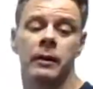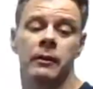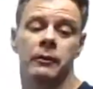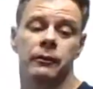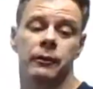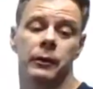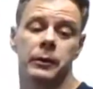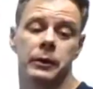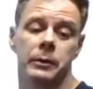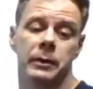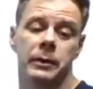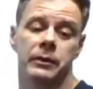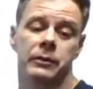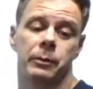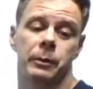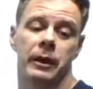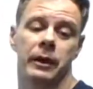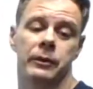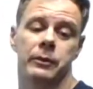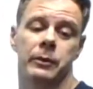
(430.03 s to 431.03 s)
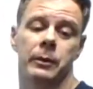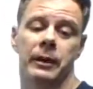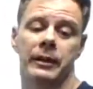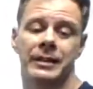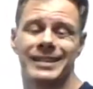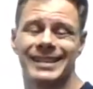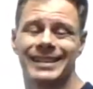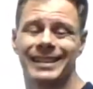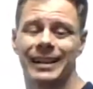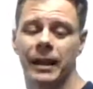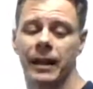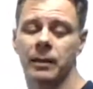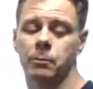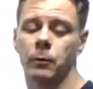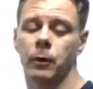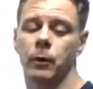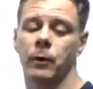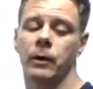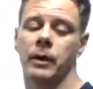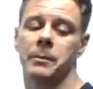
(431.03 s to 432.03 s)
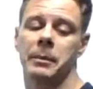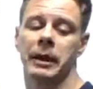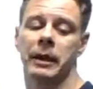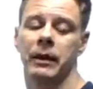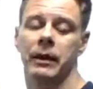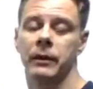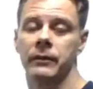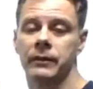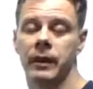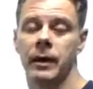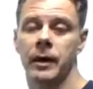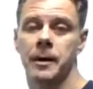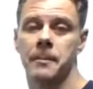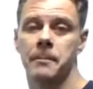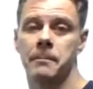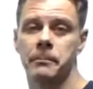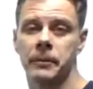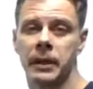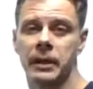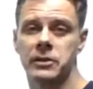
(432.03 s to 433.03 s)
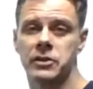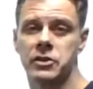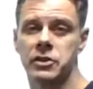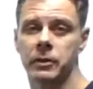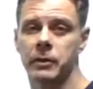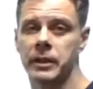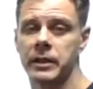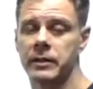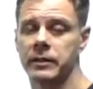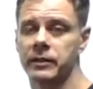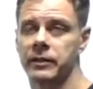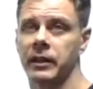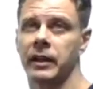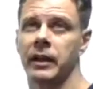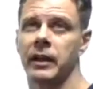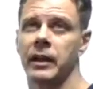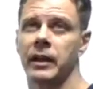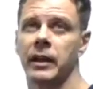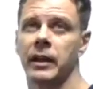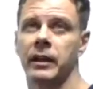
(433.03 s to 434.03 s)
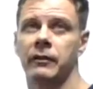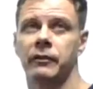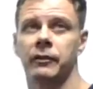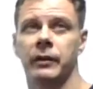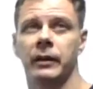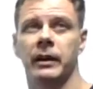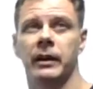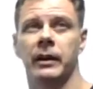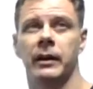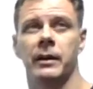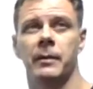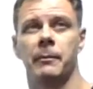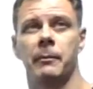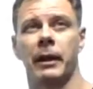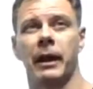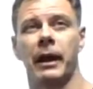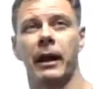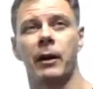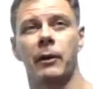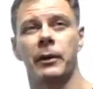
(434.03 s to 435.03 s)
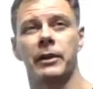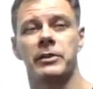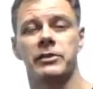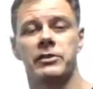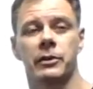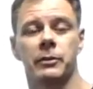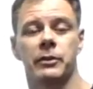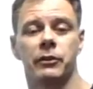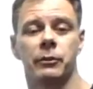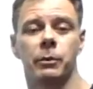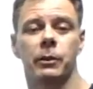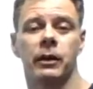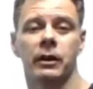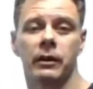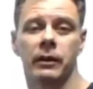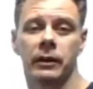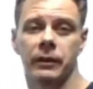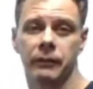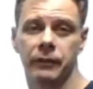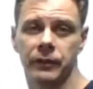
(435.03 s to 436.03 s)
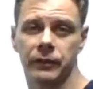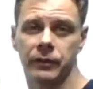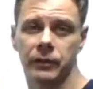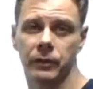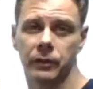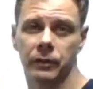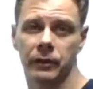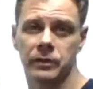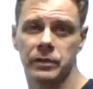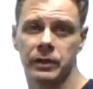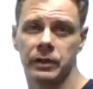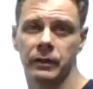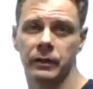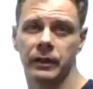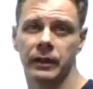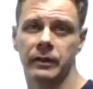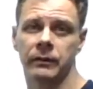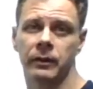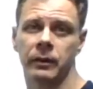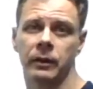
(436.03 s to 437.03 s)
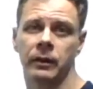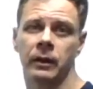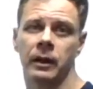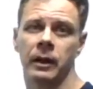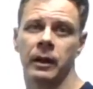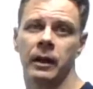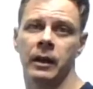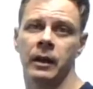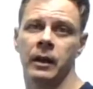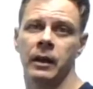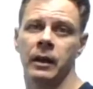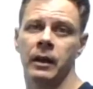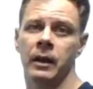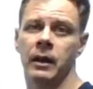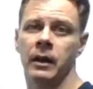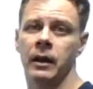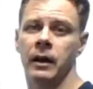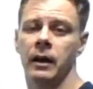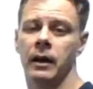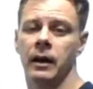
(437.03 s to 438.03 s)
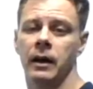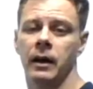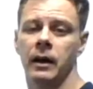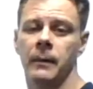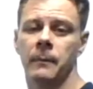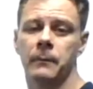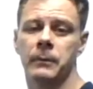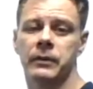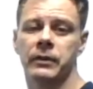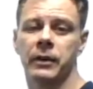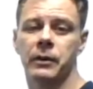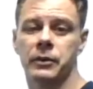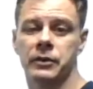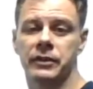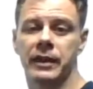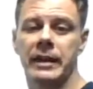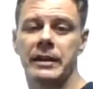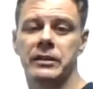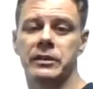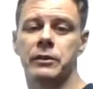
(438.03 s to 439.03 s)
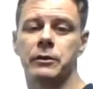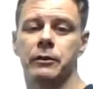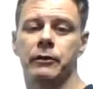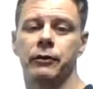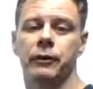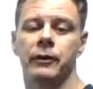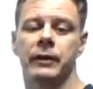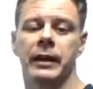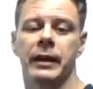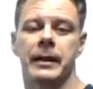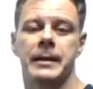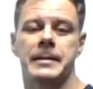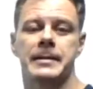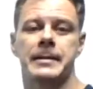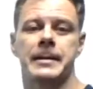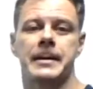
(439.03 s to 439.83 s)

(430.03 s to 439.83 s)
for you as well, to understand more about injuries and how injuries work on a physiological level. So stay tuned for that.